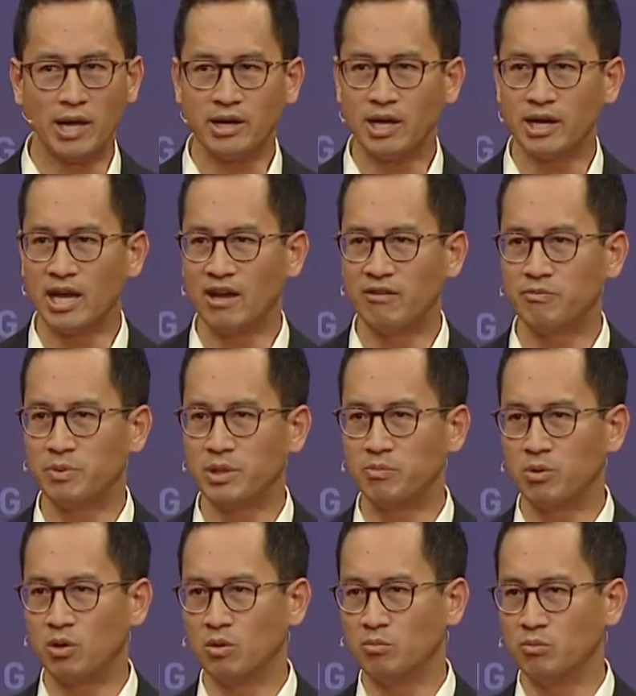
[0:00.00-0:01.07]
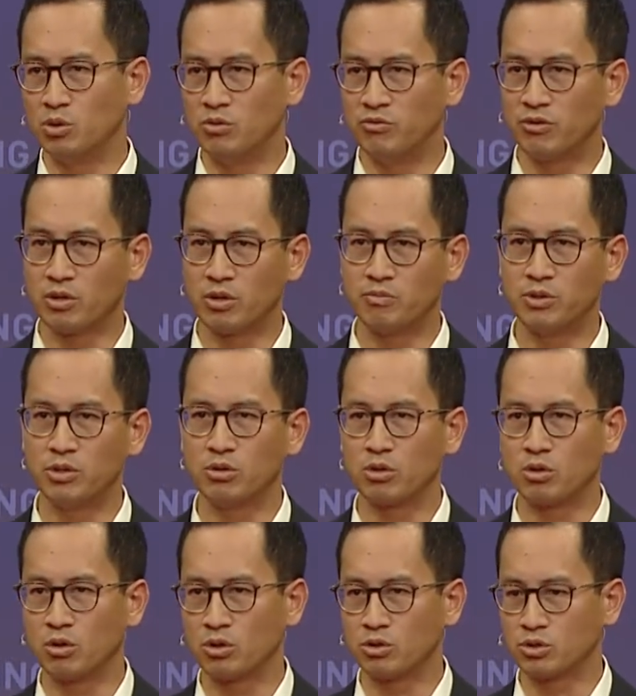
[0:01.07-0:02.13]
not have people move a computer
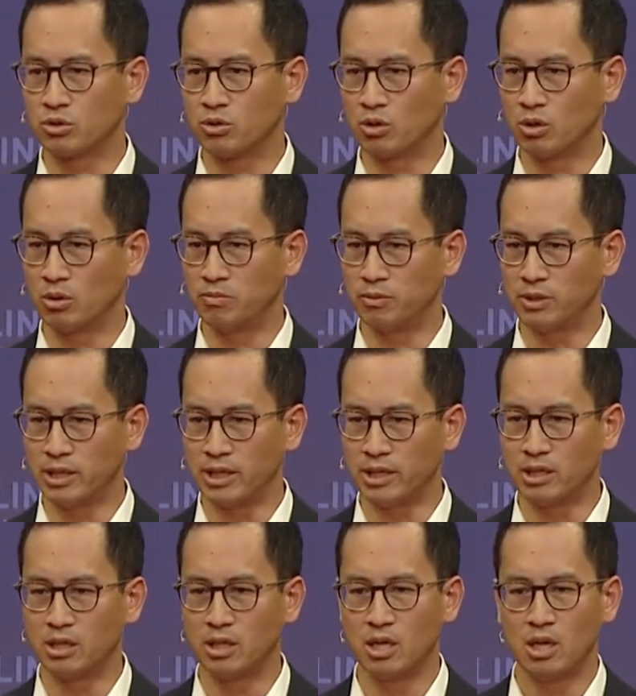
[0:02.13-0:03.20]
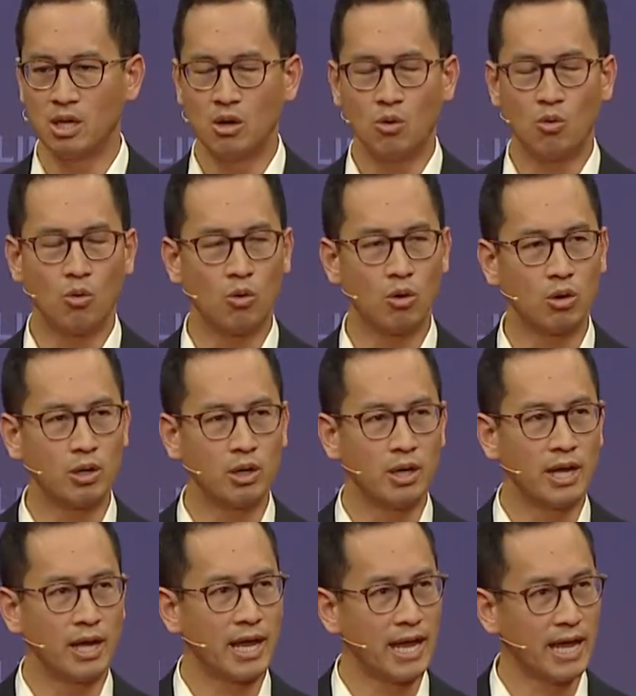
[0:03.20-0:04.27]
cursor or blink or
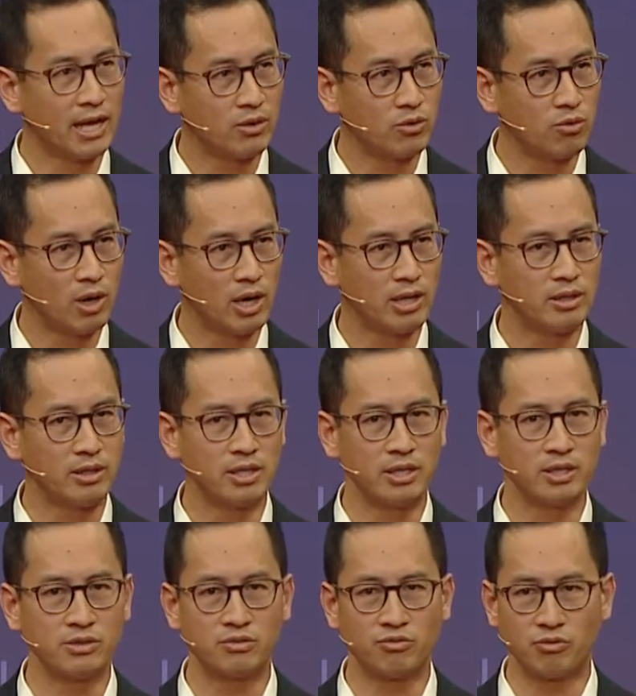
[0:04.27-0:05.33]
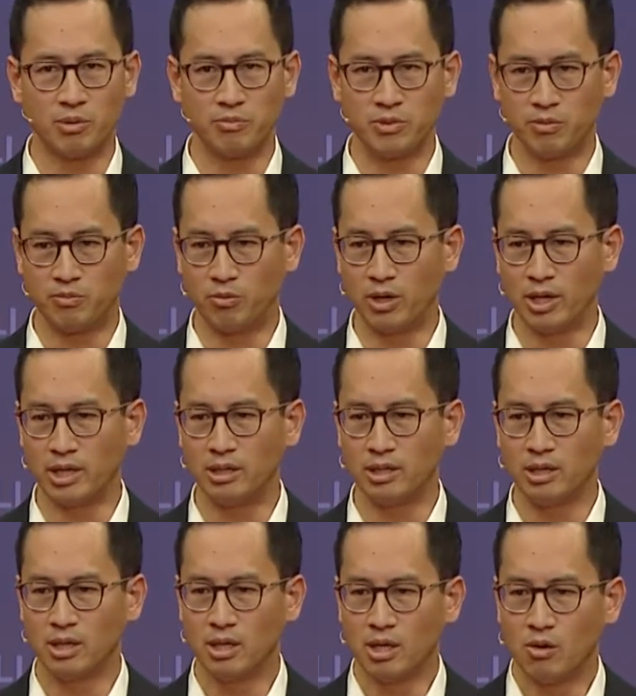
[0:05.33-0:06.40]
handwrite things from the brain?
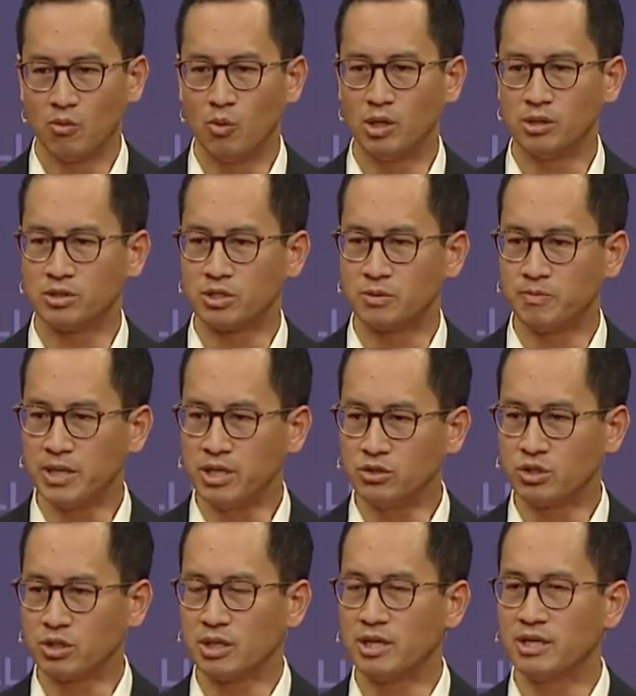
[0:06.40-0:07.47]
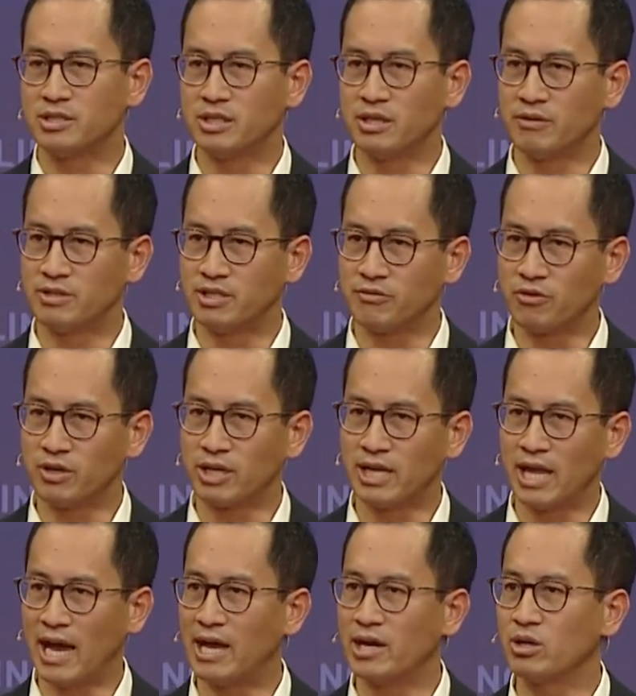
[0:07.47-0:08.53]
Well, speech is in a different
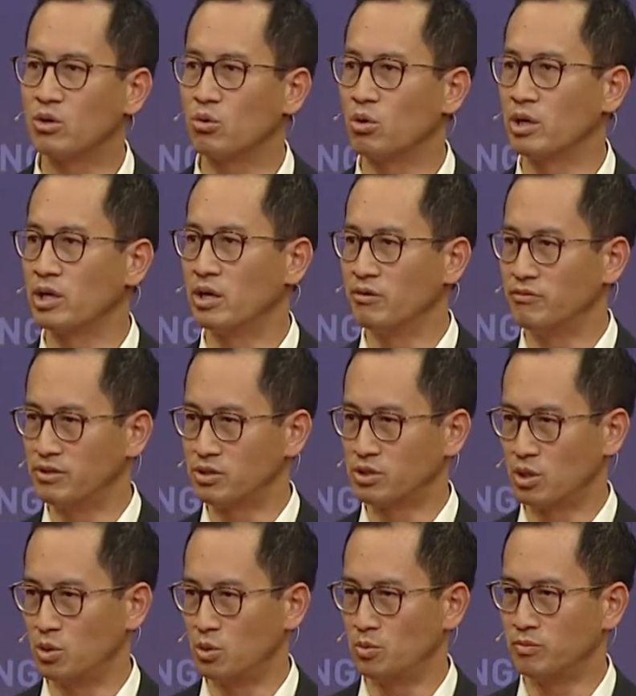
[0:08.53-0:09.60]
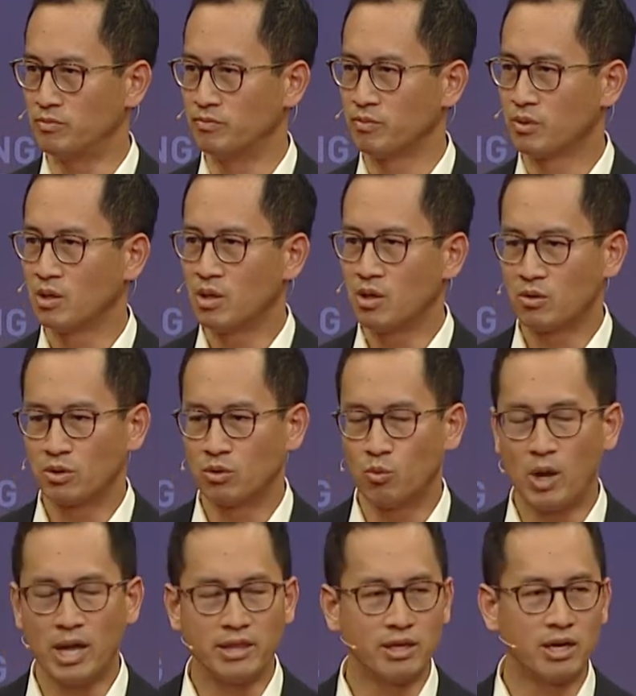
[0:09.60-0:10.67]
category of its own. The
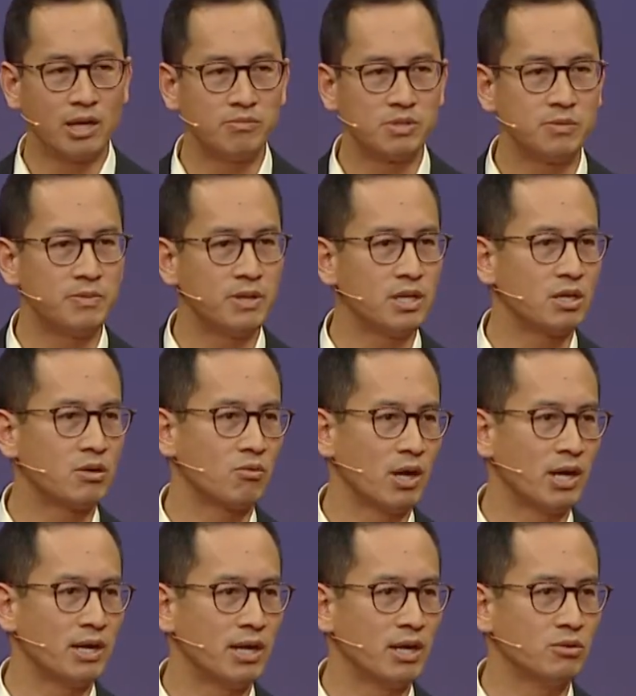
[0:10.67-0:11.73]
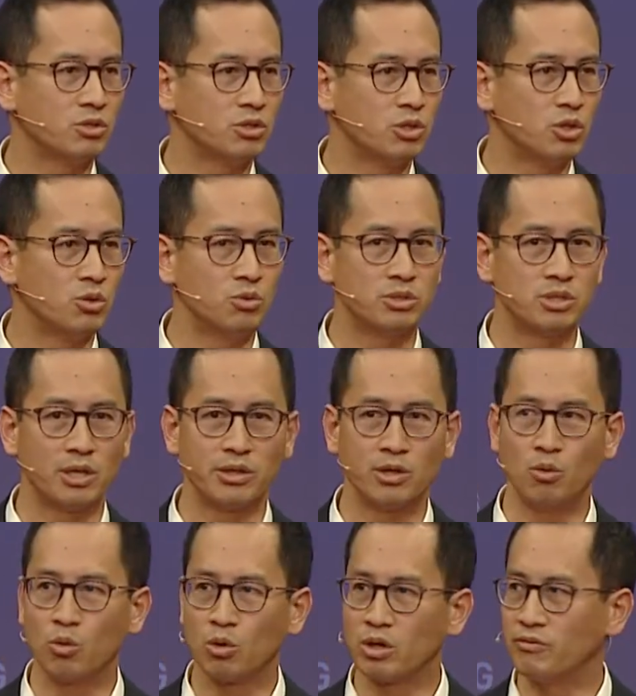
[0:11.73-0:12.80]
way that I'm speaking right now to you is on the
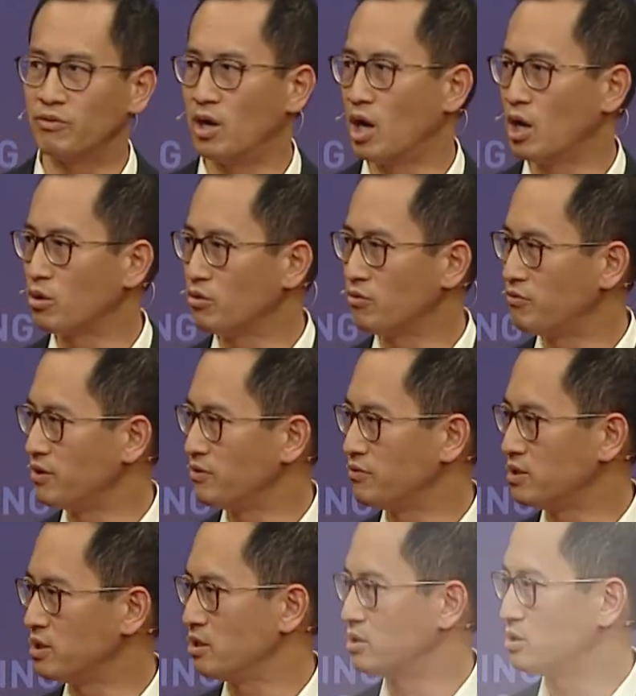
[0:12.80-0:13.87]
order of 150